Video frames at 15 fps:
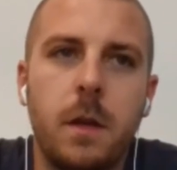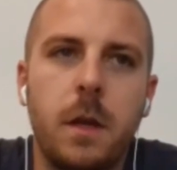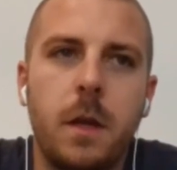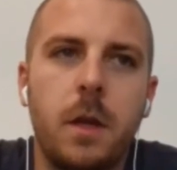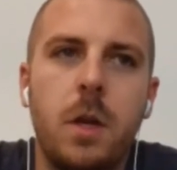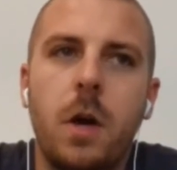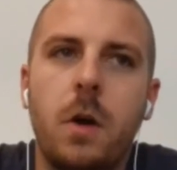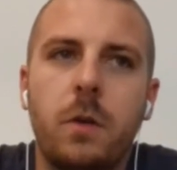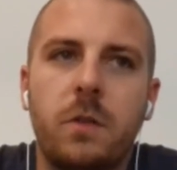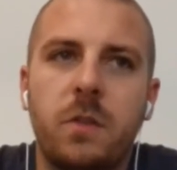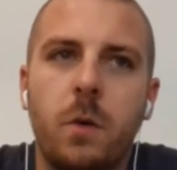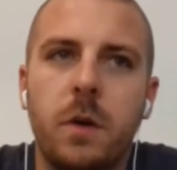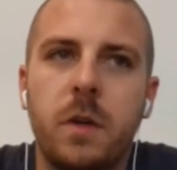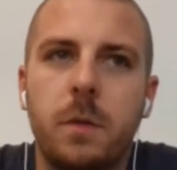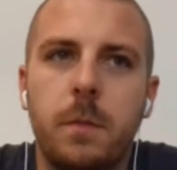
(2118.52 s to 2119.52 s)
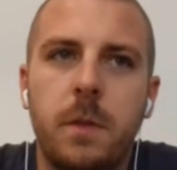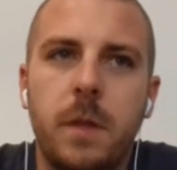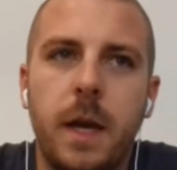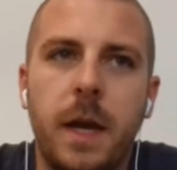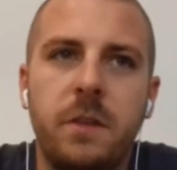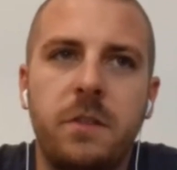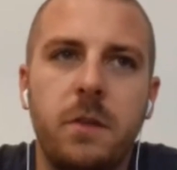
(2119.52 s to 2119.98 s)
No,
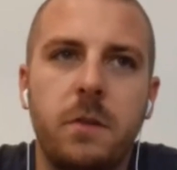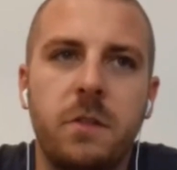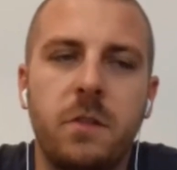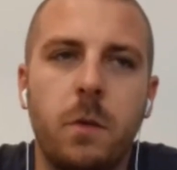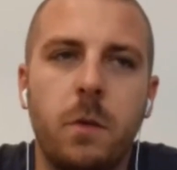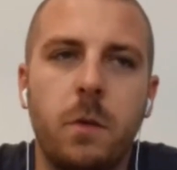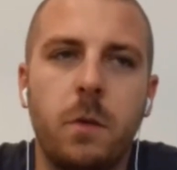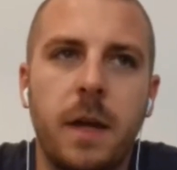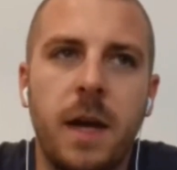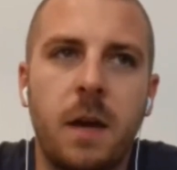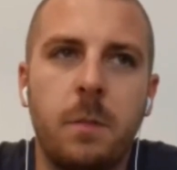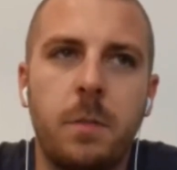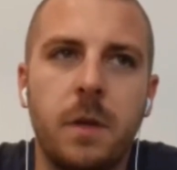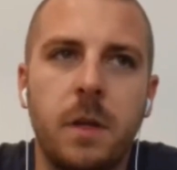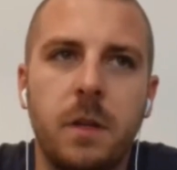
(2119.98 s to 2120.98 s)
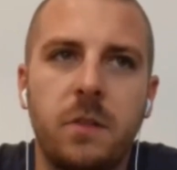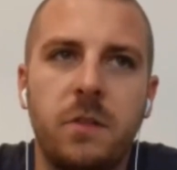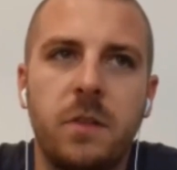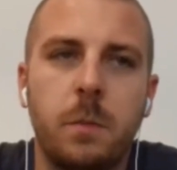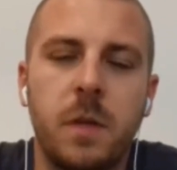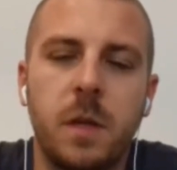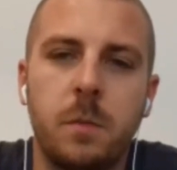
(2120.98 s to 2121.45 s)
the ICO is going to happen in
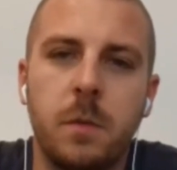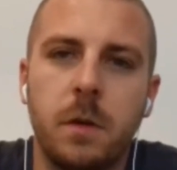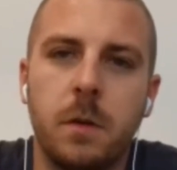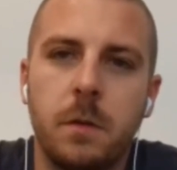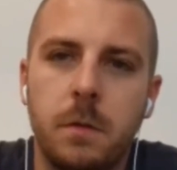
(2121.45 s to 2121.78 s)
September.